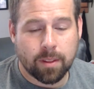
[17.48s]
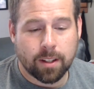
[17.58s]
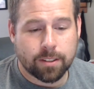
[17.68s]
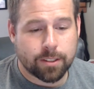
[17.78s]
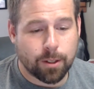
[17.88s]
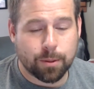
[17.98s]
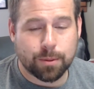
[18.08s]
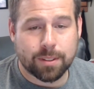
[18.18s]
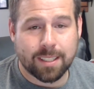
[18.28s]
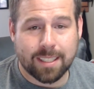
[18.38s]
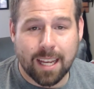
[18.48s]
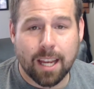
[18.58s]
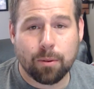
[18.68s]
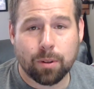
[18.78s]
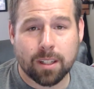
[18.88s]
So, today
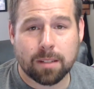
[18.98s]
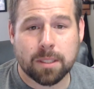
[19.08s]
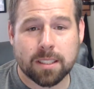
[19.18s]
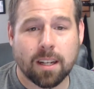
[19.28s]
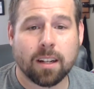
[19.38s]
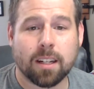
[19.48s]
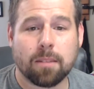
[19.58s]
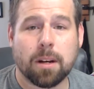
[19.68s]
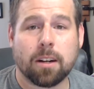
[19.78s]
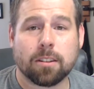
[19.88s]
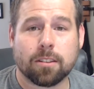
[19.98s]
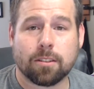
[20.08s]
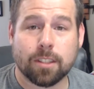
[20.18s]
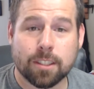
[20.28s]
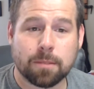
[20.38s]
we're going to be talking about
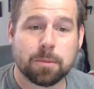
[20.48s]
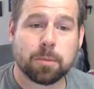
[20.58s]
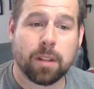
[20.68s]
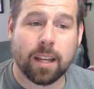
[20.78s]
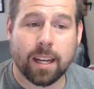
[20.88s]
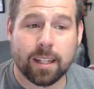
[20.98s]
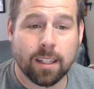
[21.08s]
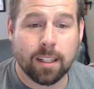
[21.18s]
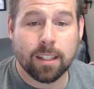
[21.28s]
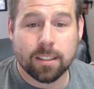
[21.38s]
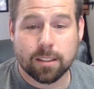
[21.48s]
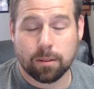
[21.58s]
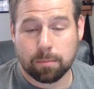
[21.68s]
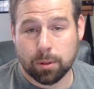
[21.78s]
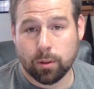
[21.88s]
Grisham's plan to
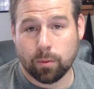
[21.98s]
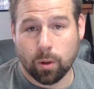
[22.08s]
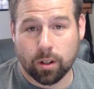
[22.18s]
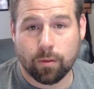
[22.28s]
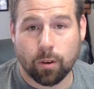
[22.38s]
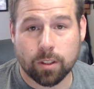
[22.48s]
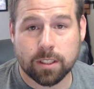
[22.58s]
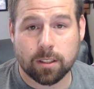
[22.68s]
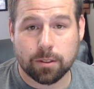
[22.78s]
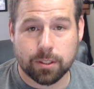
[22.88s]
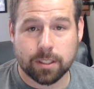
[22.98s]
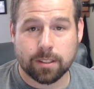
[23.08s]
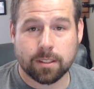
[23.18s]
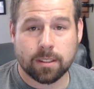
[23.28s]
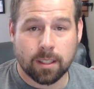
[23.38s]
improve workforce
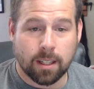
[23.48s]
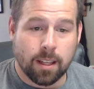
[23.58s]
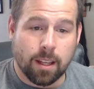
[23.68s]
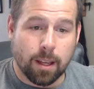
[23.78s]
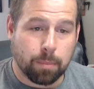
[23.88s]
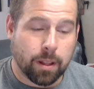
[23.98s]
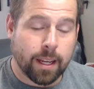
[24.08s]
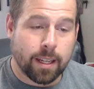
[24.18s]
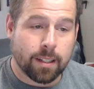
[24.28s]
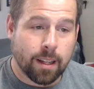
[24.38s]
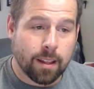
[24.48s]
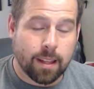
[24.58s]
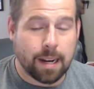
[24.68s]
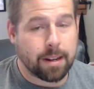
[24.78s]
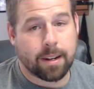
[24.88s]
solutions. A plan
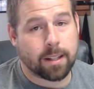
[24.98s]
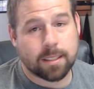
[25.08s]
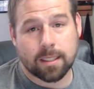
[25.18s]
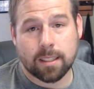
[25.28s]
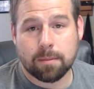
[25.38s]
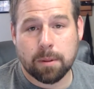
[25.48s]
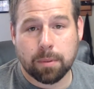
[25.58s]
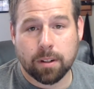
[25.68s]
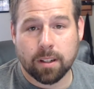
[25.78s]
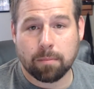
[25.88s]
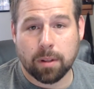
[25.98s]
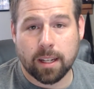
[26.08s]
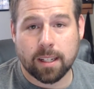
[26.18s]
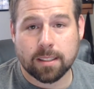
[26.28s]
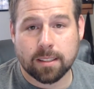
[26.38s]
that doesn't need to be put in
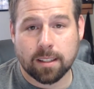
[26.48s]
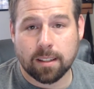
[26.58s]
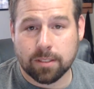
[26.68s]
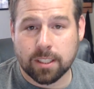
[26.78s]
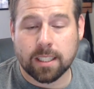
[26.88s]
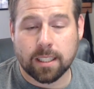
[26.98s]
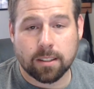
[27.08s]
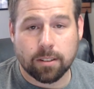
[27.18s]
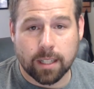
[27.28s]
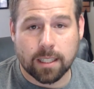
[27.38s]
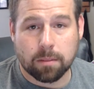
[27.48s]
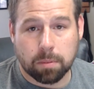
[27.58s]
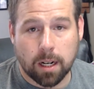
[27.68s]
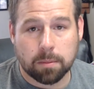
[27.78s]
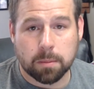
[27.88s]
place if she didn't create the
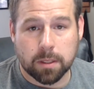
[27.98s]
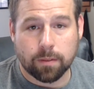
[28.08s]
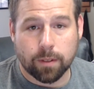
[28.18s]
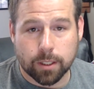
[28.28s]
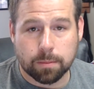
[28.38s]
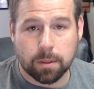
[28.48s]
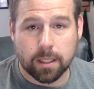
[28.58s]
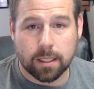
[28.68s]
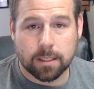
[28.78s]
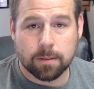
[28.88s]
problem in the first place.